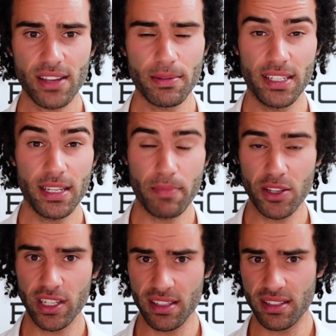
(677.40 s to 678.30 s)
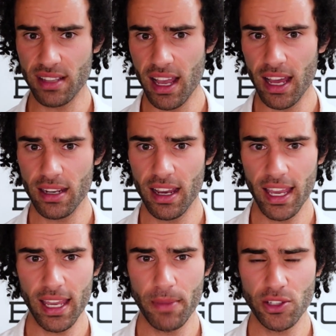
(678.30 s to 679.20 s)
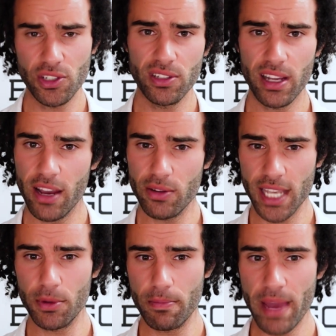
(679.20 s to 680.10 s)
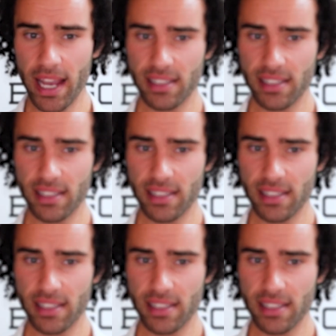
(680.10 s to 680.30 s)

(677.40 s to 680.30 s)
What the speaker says: as I did mention at the start, I mentioned that I was able to